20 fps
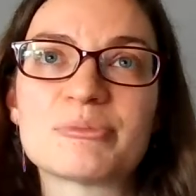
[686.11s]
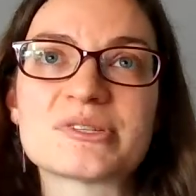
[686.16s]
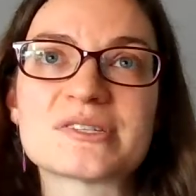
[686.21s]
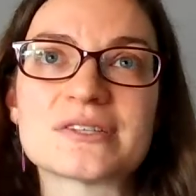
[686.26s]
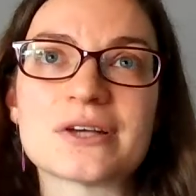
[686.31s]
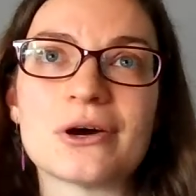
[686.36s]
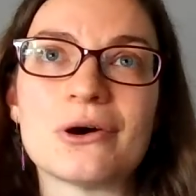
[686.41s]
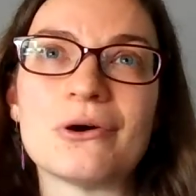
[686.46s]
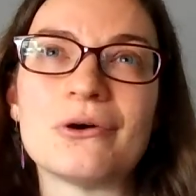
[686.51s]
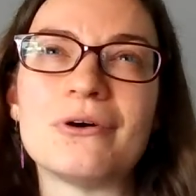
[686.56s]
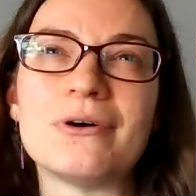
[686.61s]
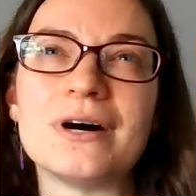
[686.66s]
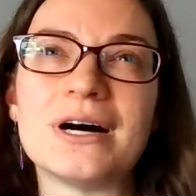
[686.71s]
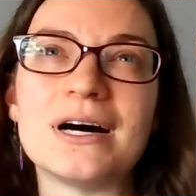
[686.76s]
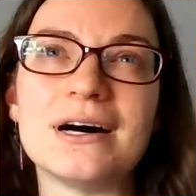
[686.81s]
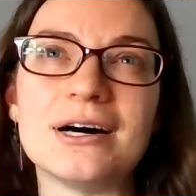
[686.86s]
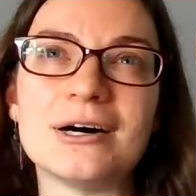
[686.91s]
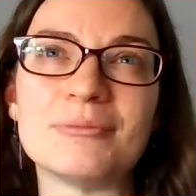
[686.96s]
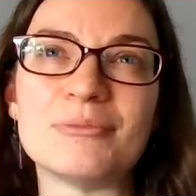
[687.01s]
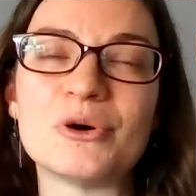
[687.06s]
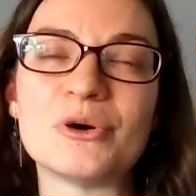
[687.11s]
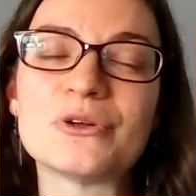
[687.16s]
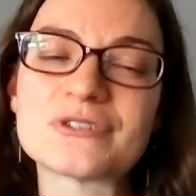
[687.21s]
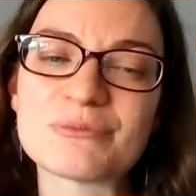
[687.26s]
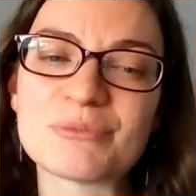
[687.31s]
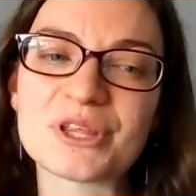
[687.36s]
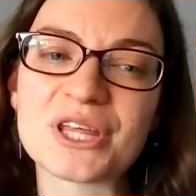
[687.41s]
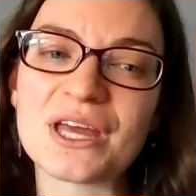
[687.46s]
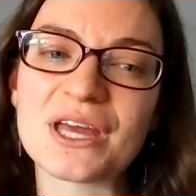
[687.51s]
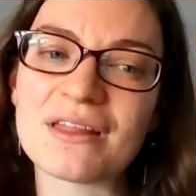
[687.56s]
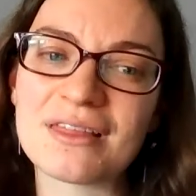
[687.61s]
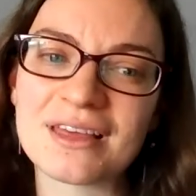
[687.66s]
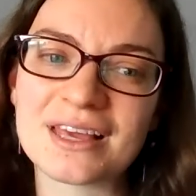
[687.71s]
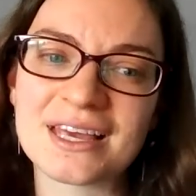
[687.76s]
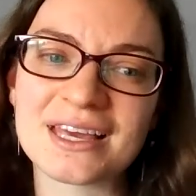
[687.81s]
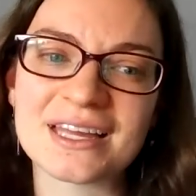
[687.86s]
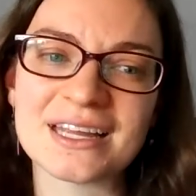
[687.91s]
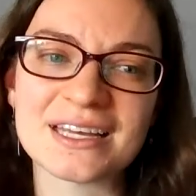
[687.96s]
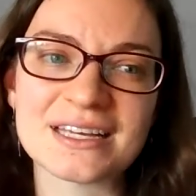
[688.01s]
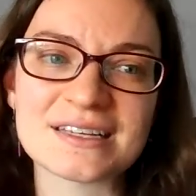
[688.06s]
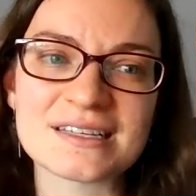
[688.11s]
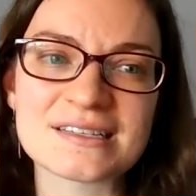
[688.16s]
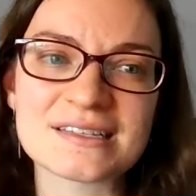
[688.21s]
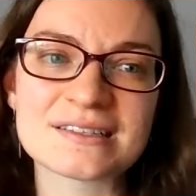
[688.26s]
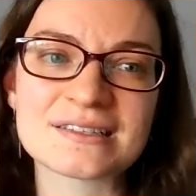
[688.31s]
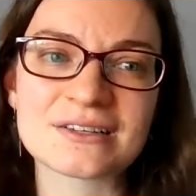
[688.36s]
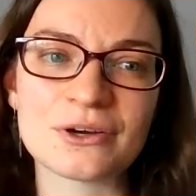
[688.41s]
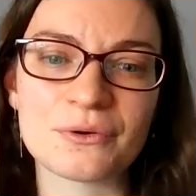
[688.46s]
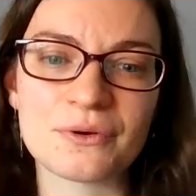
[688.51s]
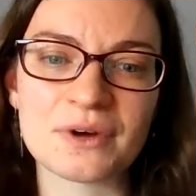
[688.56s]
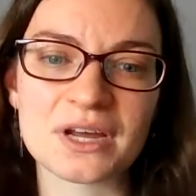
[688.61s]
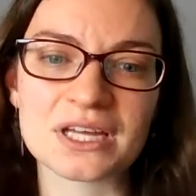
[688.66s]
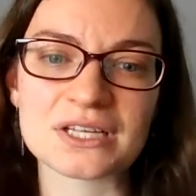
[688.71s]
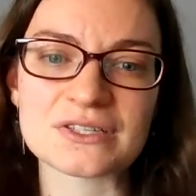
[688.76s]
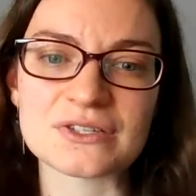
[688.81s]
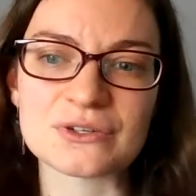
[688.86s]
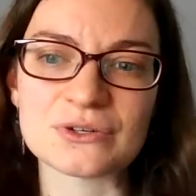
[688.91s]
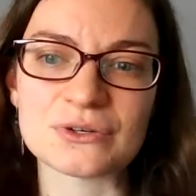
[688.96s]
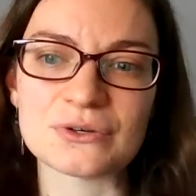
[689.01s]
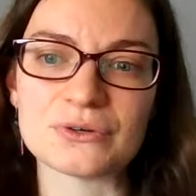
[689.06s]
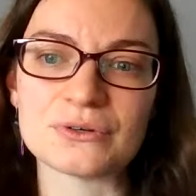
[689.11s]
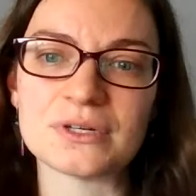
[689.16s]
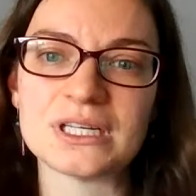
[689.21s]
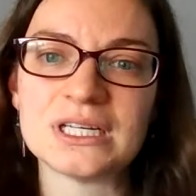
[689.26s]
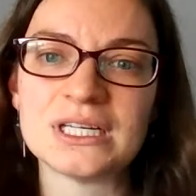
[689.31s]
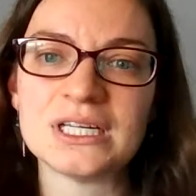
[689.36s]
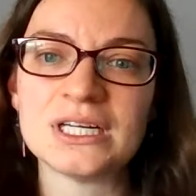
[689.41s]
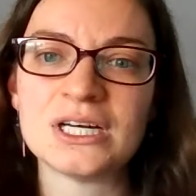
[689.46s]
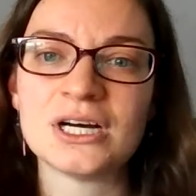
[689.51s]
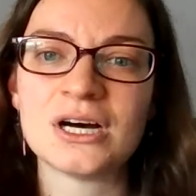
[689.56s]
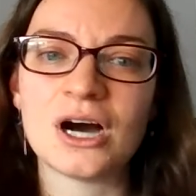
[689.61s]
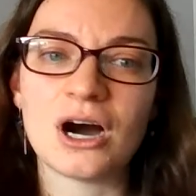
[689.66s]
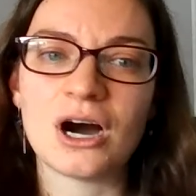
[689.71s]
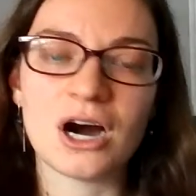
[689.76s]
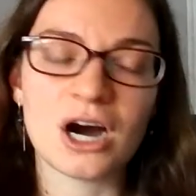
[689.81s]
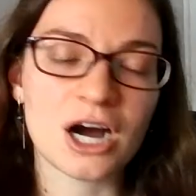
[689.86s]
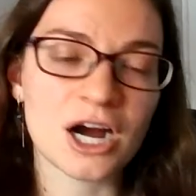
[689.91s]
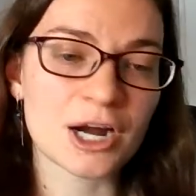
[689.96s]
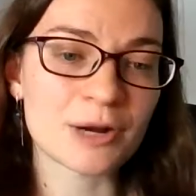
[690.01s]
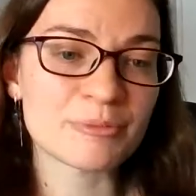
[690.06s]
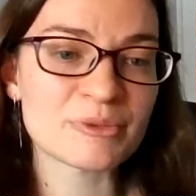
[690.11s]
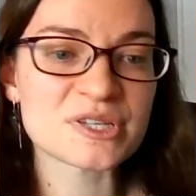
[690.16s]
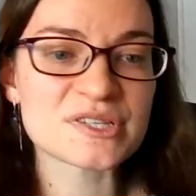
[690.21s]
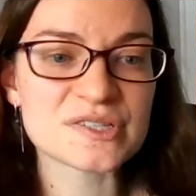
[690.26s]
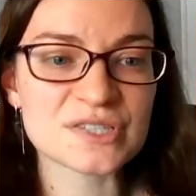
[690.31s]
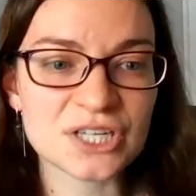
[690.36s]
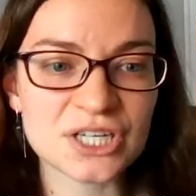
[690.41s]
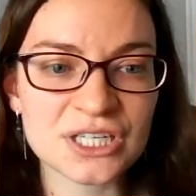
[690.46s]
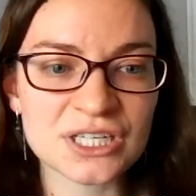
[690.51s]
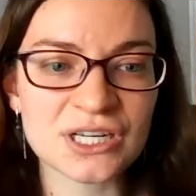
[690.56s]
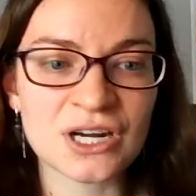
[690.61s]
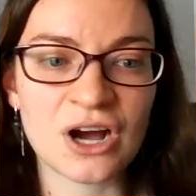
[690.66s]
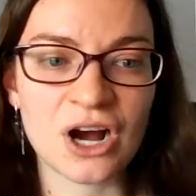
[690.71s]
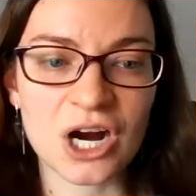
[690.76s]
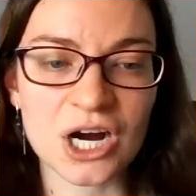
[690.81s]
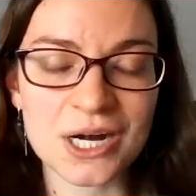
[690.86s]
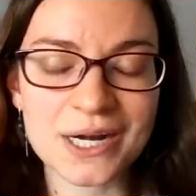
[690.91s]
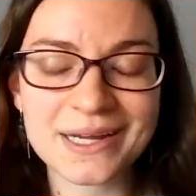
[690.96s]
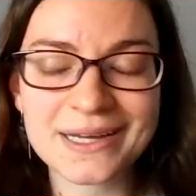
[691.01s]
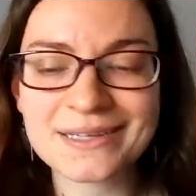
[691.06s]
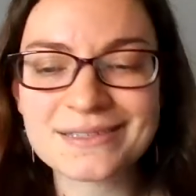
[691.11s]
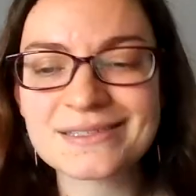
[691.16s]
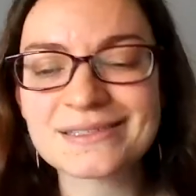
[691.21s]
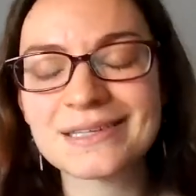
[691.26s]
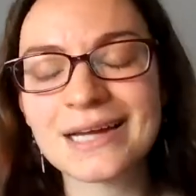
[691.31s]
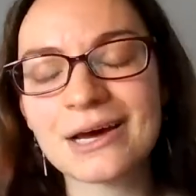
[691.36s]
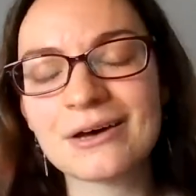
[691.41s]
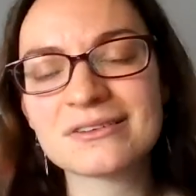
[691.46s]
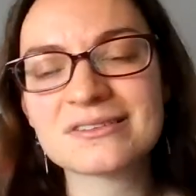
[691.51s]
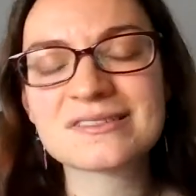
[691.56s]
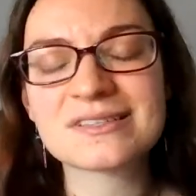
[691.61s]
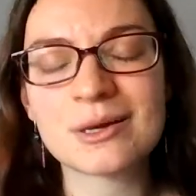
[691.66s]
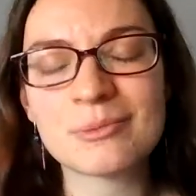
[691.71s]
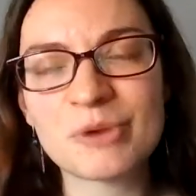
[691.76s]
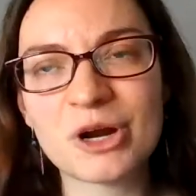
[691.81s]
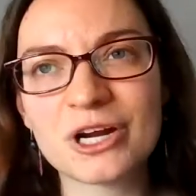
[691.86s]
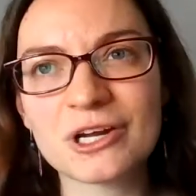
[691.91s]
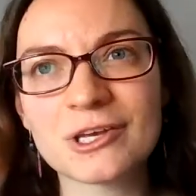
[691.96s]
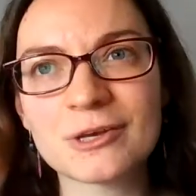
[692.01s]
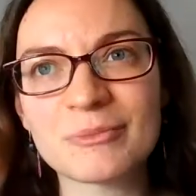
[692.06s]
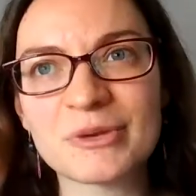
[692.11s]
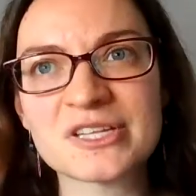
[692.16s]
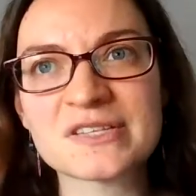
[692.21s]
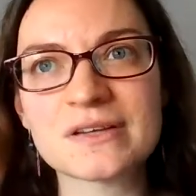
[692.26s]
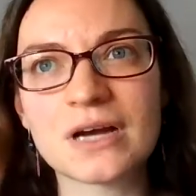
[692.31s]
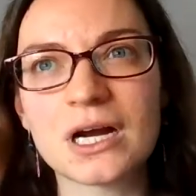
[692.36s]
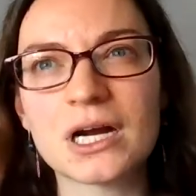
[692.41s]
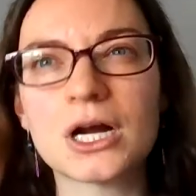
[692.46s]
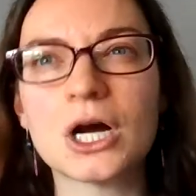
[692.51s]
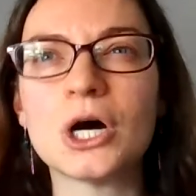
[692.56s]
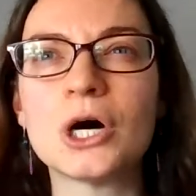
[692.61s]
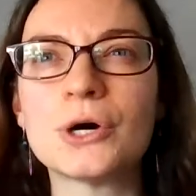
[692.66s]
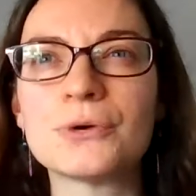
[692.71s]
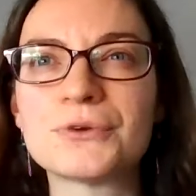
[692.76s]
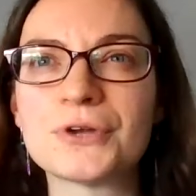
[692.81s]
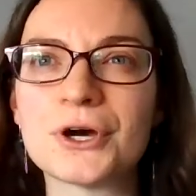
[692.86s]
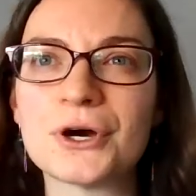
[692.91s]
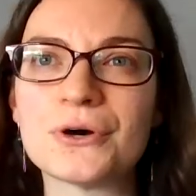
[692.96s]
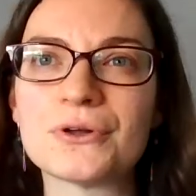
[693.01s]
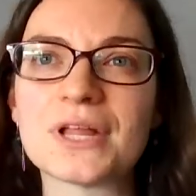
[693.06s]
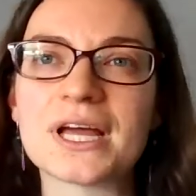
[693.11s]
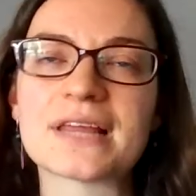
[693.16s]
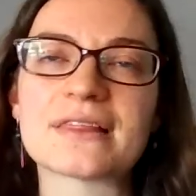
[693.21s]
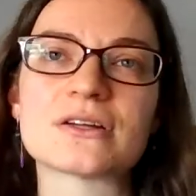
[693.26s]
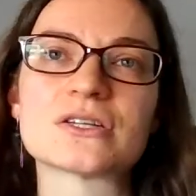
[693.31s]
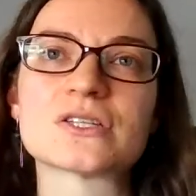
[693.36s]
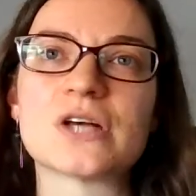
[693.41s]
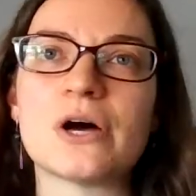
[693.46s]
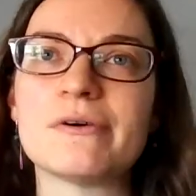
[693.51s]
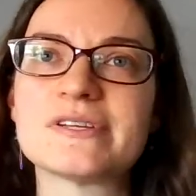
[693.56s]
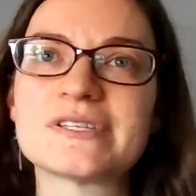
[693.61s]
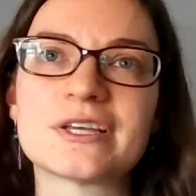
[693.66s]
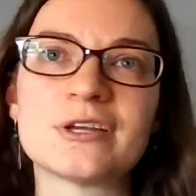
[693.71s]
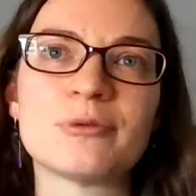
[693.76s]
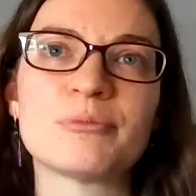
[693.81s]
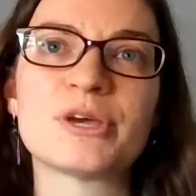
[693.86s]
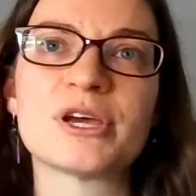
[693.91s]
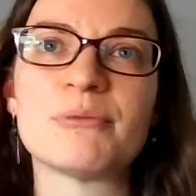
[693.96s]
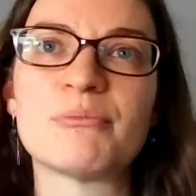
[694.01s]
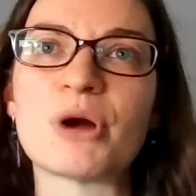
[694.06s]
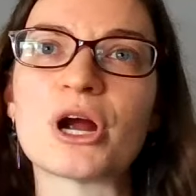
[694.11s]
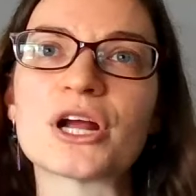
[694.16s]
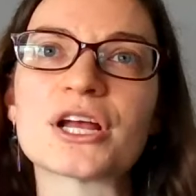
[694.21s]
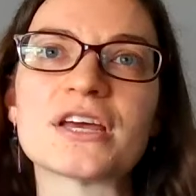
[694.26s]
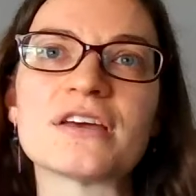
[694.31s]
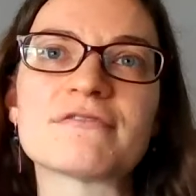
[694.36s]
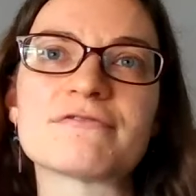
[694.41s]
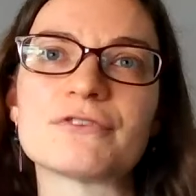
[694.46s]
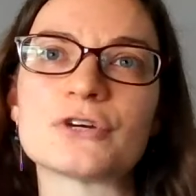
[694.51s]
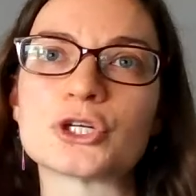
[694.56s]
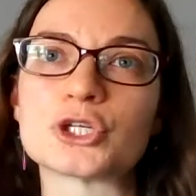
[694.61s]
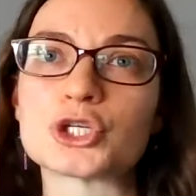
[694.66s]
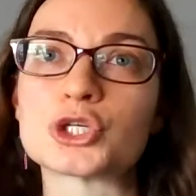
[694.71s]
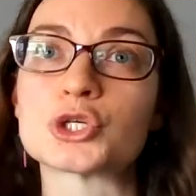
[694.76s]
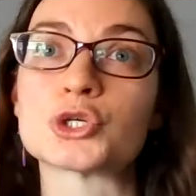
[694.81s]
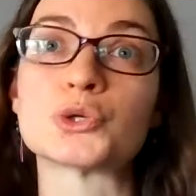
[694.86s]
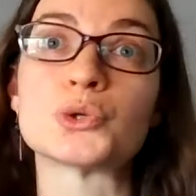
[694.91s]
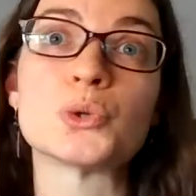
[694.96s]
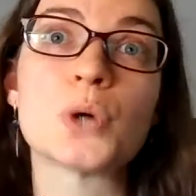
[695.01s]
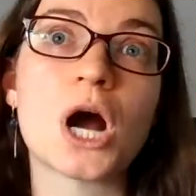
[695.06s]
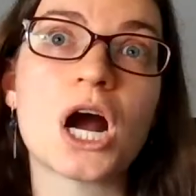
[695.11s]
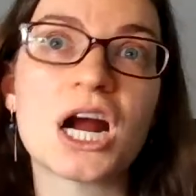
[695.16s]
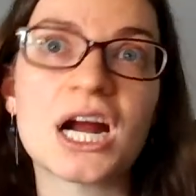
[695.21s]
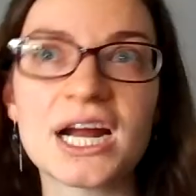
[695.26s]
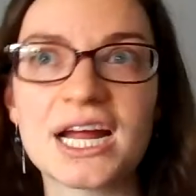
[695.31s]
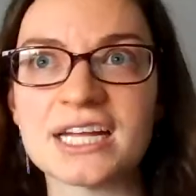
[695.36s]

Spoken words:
So ultimately, I think it is going to harm certain artists. Now, some arguments are, oh no, like there's always going to be a market for true art.